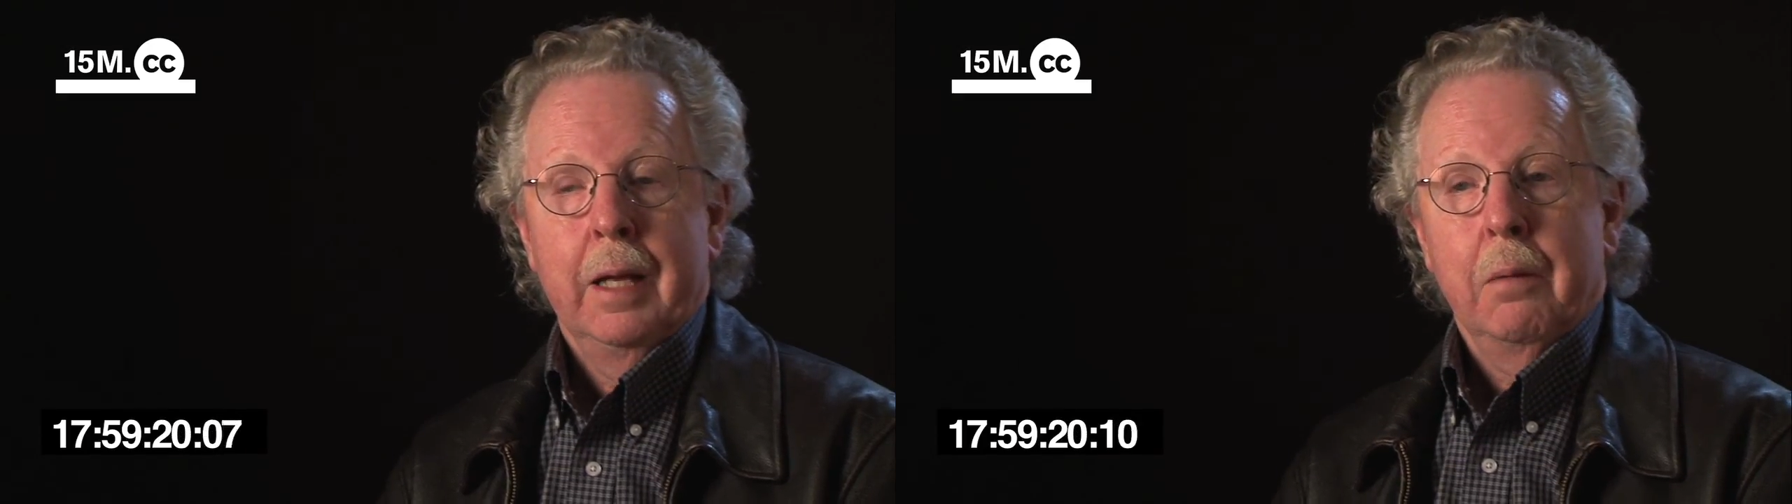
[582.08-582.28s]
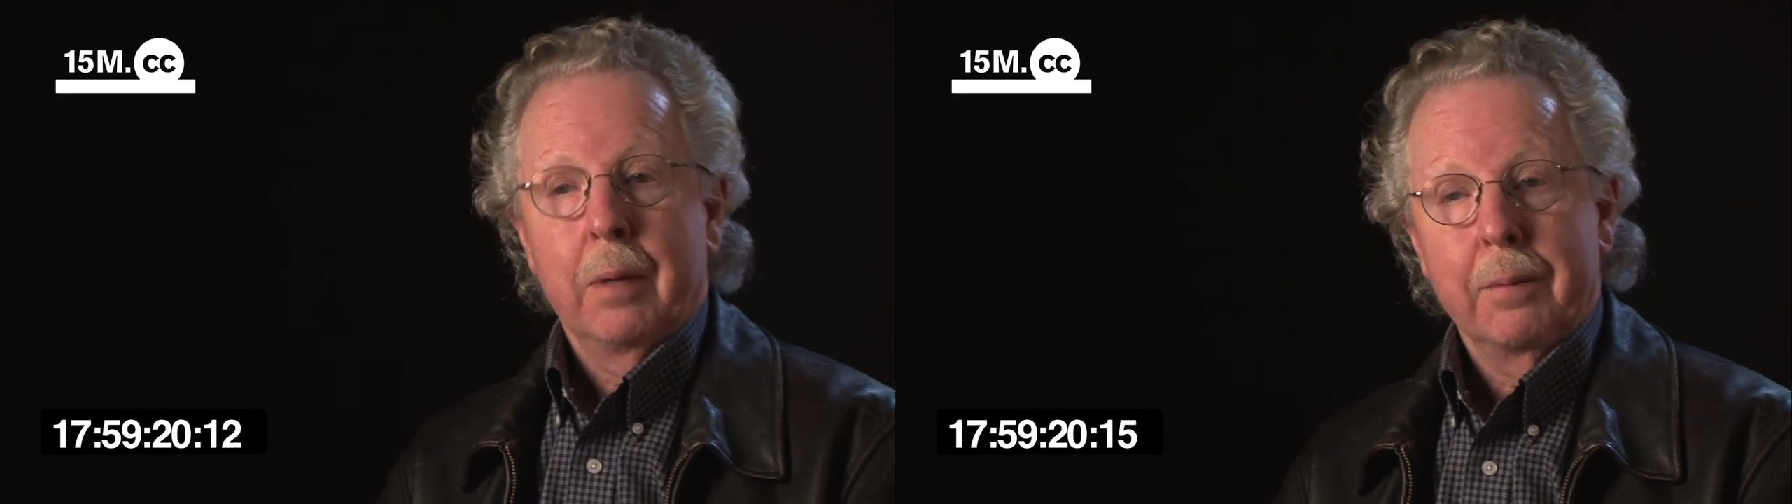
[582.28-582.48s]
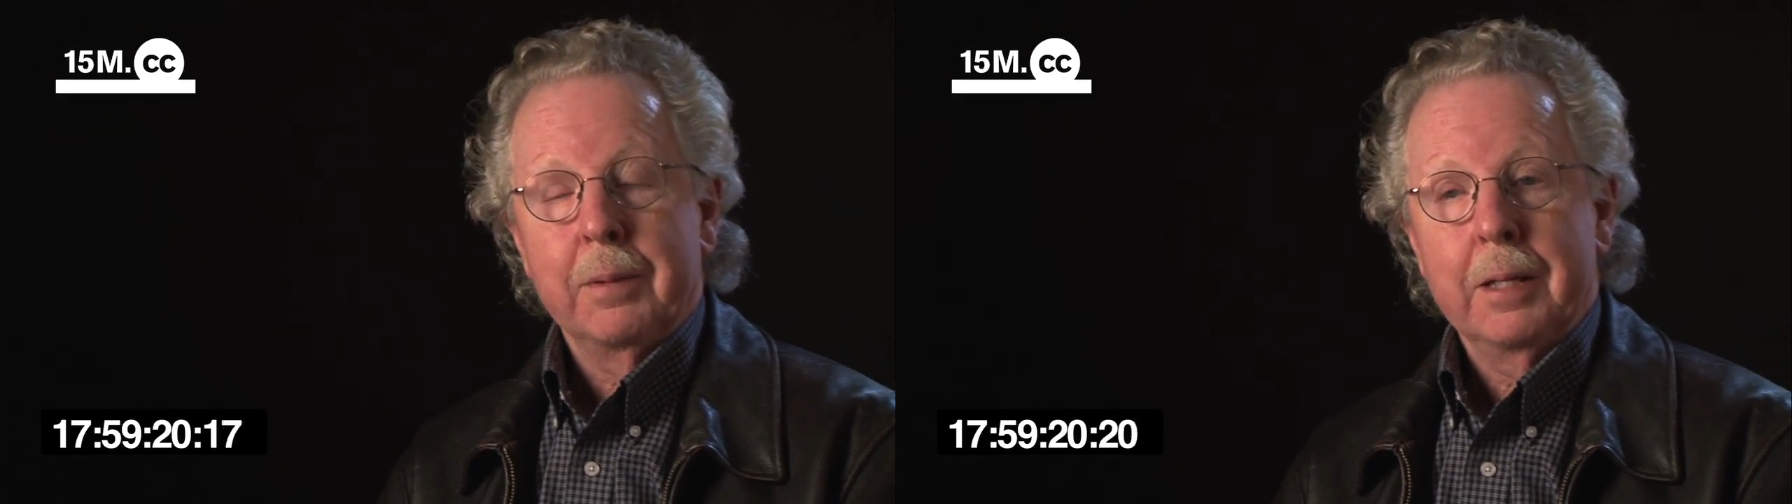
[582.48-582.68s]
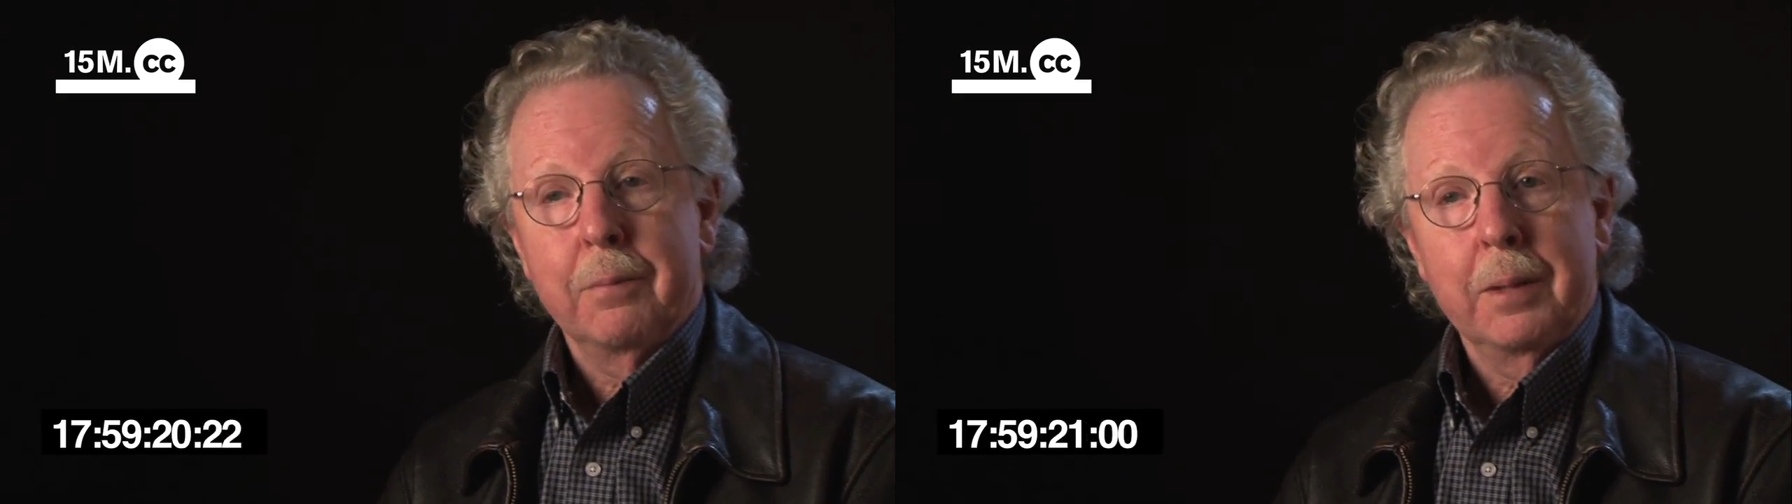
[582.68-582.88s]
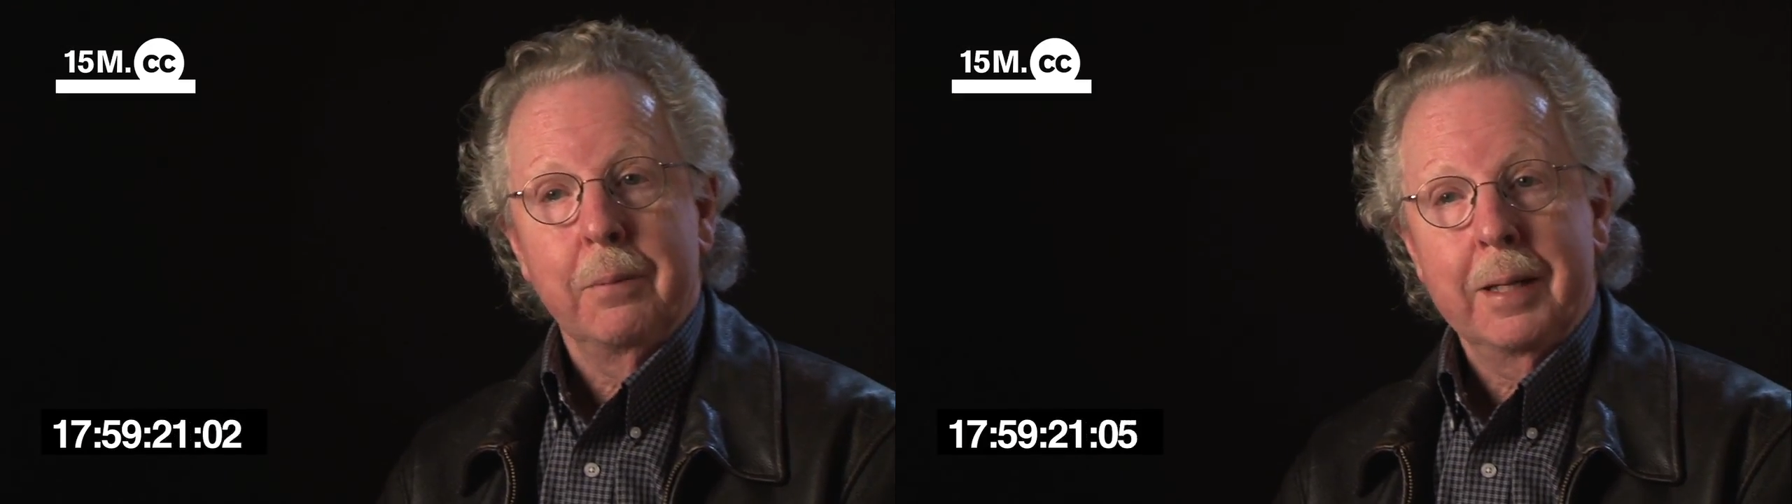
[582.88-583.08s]
Well, I would think
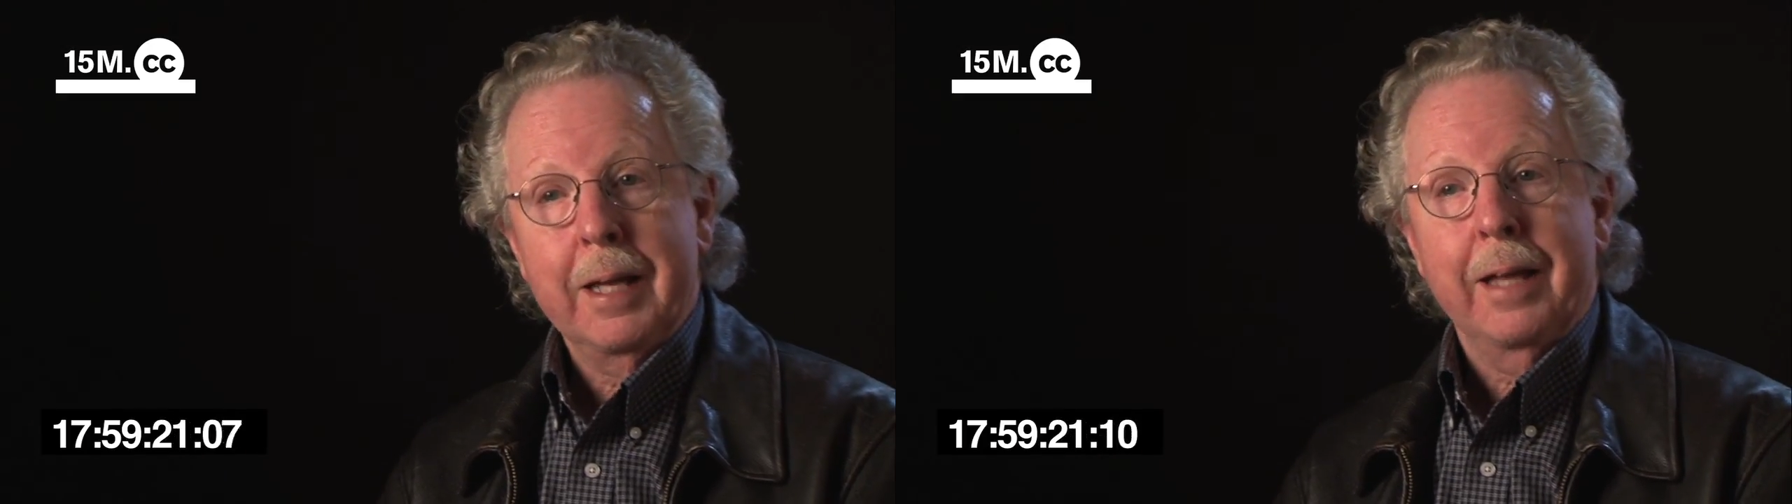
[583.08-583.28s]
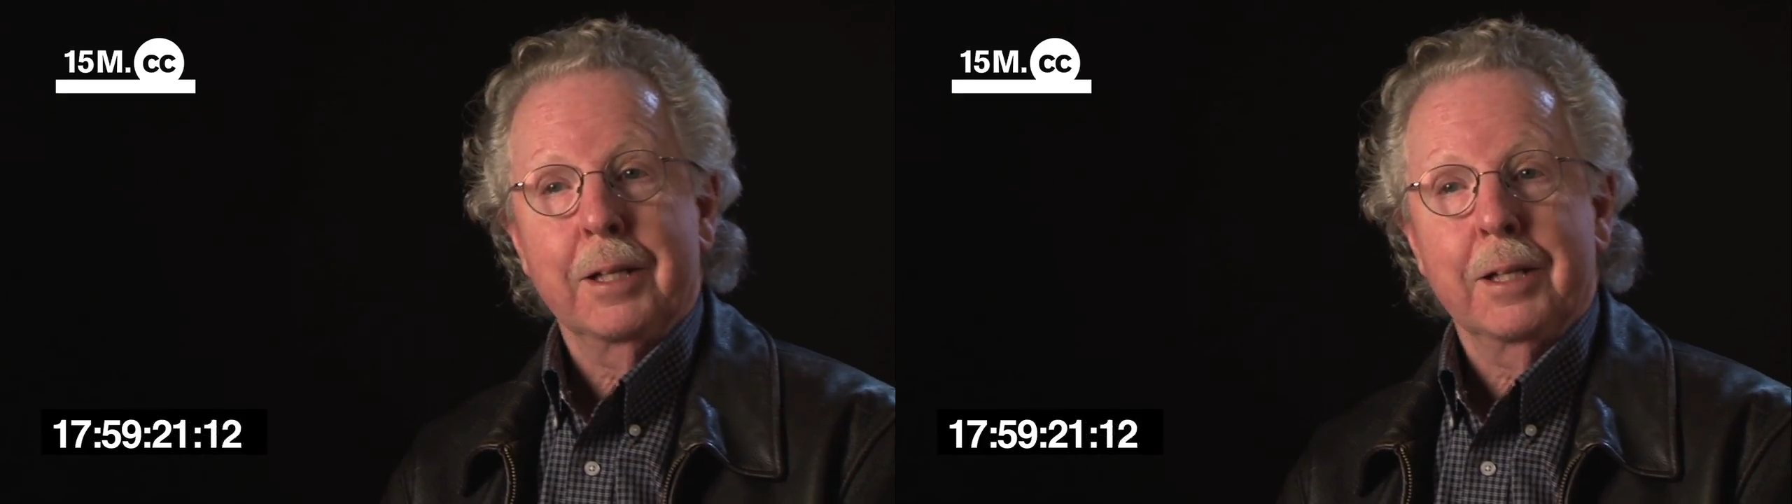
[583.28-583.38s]
we can